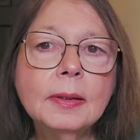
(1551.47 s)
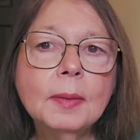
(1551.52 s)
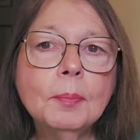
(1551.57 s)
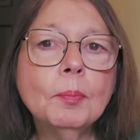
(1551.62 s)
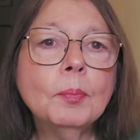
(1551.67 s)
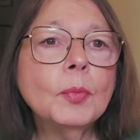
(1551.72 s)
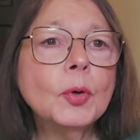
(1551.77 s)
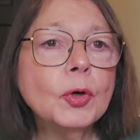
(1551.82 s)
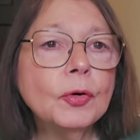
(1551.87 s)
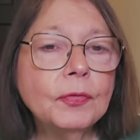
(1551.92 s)

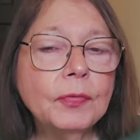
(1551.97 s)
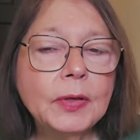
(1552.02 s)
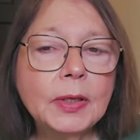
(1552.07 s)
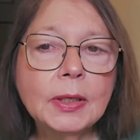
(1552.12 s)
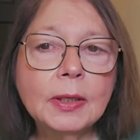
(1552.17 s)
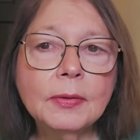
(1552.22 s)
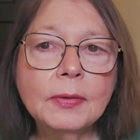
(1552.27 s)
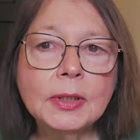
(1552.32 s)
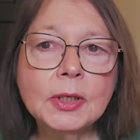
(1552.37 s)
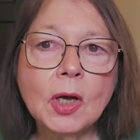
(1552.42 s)

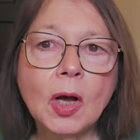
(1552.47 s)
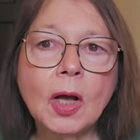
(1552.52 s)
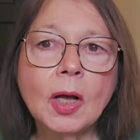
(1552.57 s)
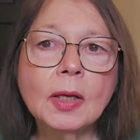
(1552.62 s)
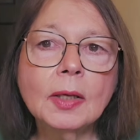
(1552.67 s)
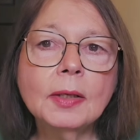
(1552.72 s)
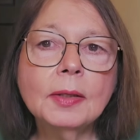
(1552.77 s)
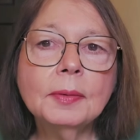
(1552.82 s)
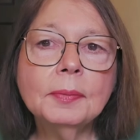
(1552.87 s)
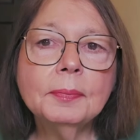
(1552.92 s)
Murphy, the
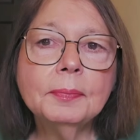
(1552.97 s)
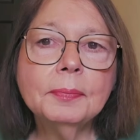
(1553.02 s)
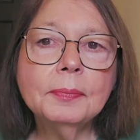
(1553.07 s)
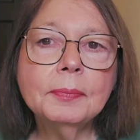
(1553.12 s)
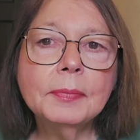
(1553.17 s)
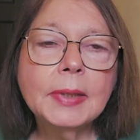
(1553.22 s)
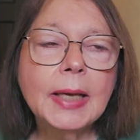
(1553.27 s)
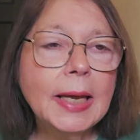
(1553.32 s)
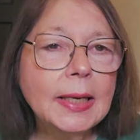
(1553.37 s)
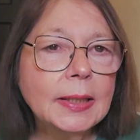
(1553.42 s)
dog,
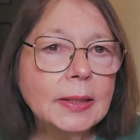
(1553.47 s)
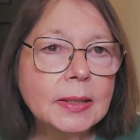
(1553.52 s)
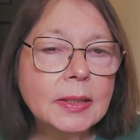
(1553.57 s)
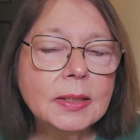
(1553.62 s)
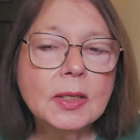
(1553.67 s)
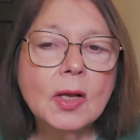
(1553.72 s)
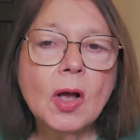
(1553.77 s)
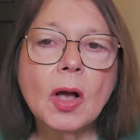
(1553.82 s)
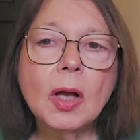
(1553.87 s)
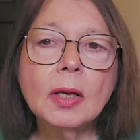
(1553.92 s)

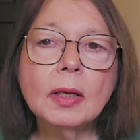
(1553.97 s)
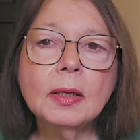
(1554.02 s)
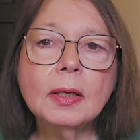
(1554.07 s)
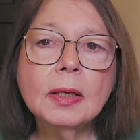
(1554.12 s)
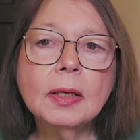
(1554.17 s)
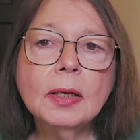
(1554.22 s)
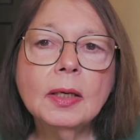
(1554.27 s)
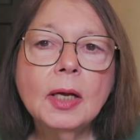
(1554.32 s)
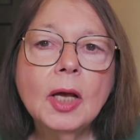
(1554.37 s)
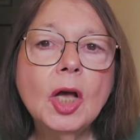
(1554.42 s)
Kaylee's dog.
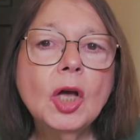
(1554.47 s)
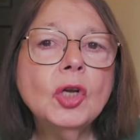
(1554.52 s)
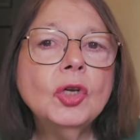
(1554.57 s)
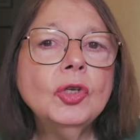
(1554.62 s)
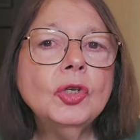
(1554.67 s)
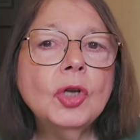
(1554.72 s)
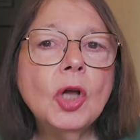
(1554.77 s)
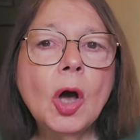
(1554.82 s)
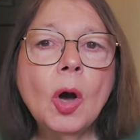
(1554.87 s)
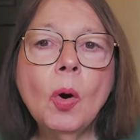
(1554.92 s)

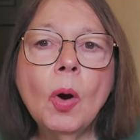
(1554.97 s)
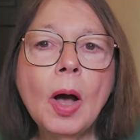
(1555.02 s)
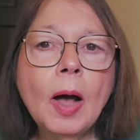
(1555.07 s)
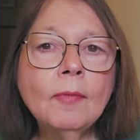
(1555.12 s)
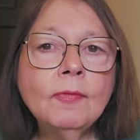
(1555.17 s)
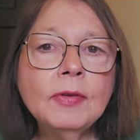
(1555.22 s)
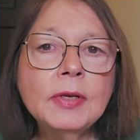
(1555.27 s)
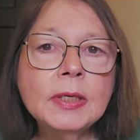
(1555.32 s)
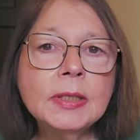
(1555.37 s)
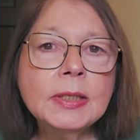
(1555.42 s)
No
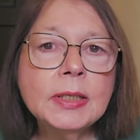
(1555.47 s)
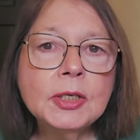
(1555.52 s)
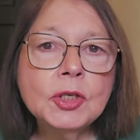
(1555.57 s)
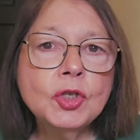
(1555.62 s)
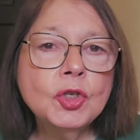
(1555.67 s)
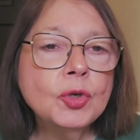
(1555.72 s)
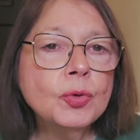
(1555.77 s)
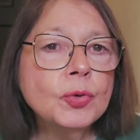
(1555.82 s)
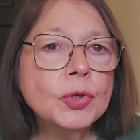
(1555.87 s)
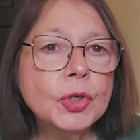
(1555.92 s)
obvious
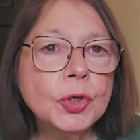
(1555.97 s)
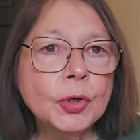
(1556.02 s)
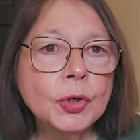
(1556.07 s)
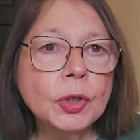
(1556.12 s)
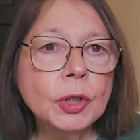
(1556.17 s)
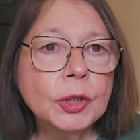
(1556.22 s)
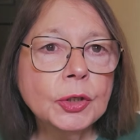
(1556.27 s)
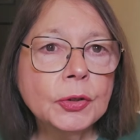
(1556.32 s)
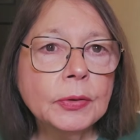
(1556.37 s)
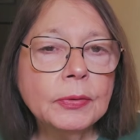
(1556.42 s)
issues
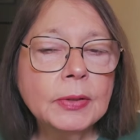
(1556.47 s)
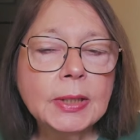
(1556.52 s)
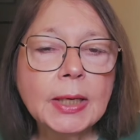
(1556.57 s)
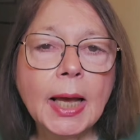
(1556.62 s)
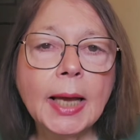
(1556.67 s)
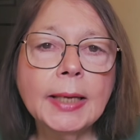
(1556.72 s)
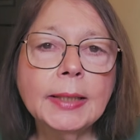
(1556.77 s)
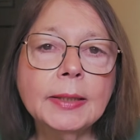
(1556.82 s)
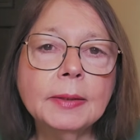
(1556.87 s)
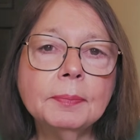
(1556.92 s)
earlier in the
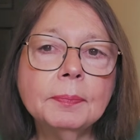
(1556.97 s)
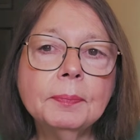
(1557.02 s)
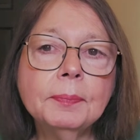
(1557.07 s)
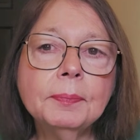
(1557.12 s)
night.